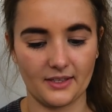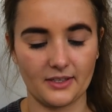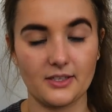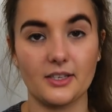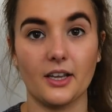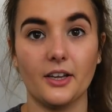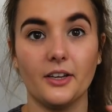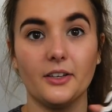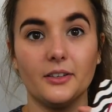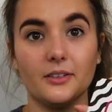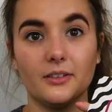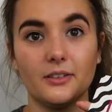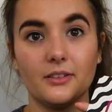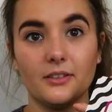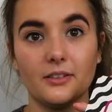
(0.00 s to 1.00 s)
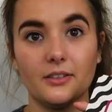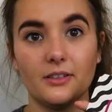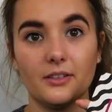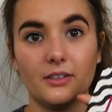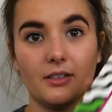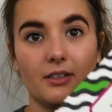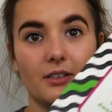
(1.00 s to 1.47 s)
So
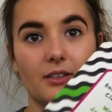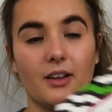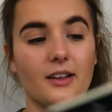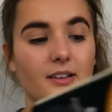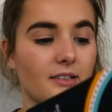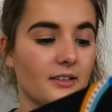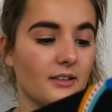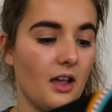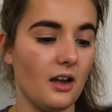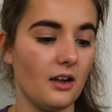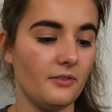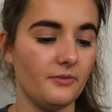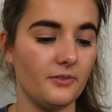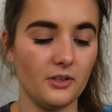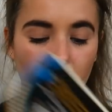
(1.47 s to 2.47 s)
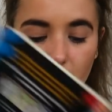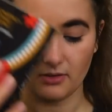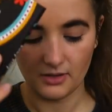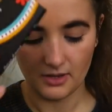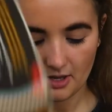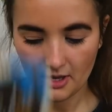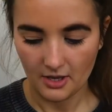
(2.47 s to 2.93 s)
nice and
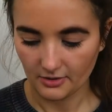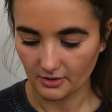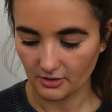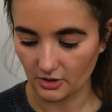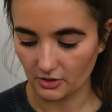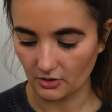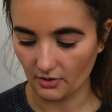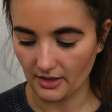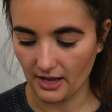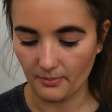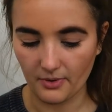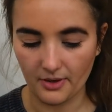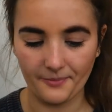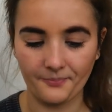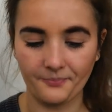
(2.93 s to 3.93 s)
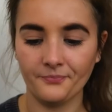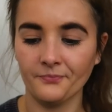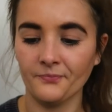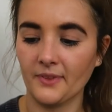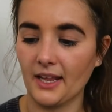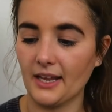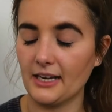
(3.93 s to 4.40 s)
colourful, so she's got that one.
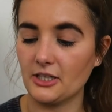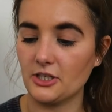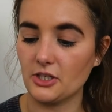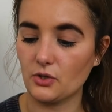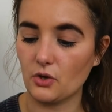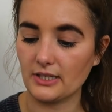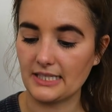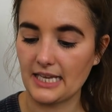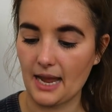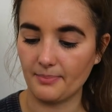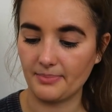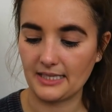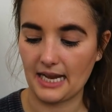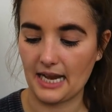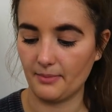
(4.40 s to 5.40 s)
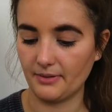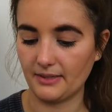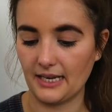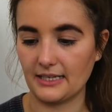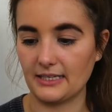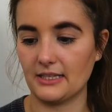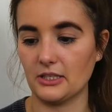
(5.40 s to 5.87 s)
And then she's got Tap Tap
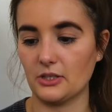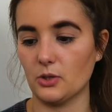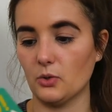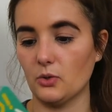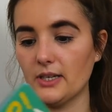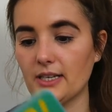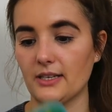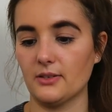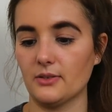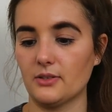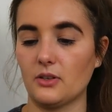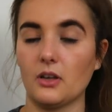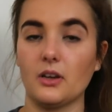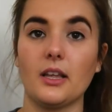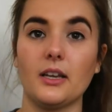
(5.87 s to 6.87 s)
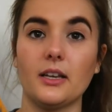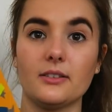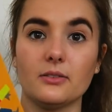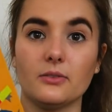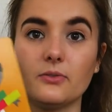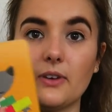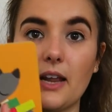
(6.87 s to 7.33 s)
Guess the Toy, so it's got like
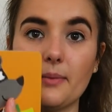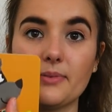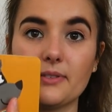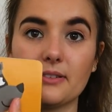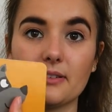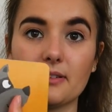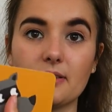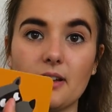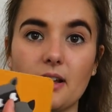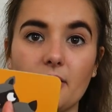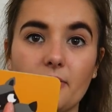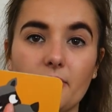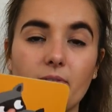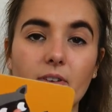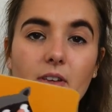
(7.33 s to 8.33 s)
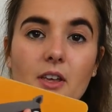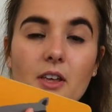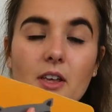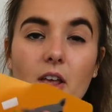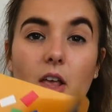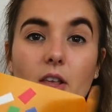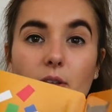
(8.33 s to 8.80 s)
little flaps and stuff.
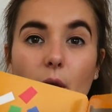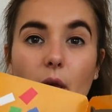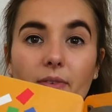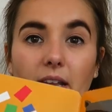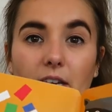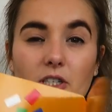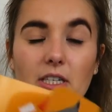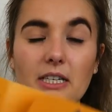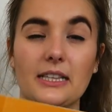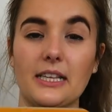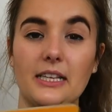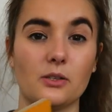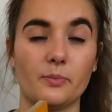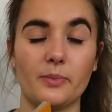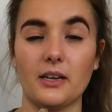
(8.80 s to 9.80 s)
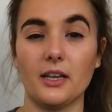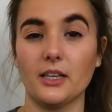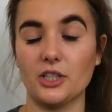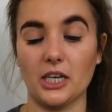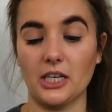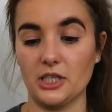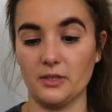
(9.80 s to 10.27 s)
So eventually these will be
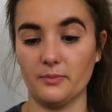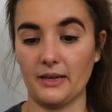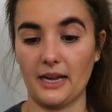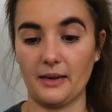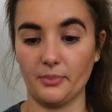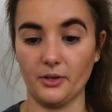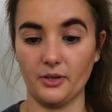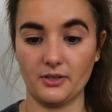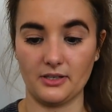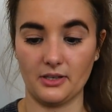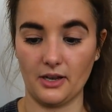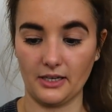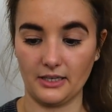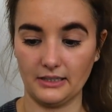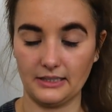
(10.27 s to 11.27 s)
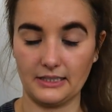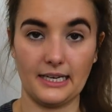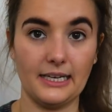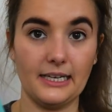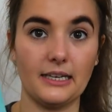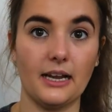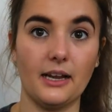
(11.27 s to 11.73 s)
like changing bag books that I can
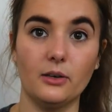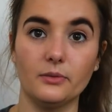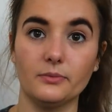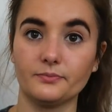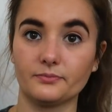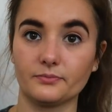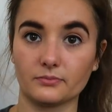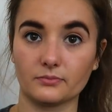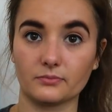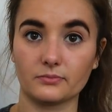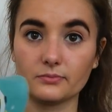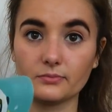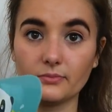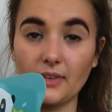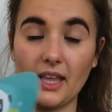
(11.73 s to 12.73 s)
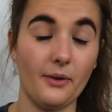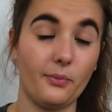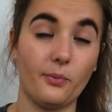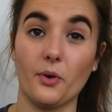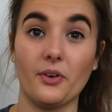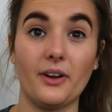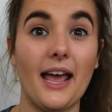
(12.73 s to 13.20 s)
take out
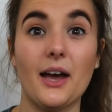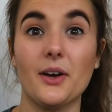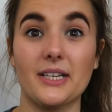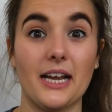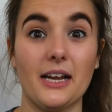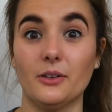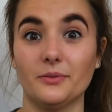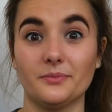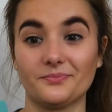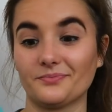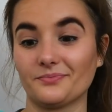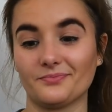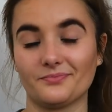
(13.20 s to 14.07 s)
if we're allowed out.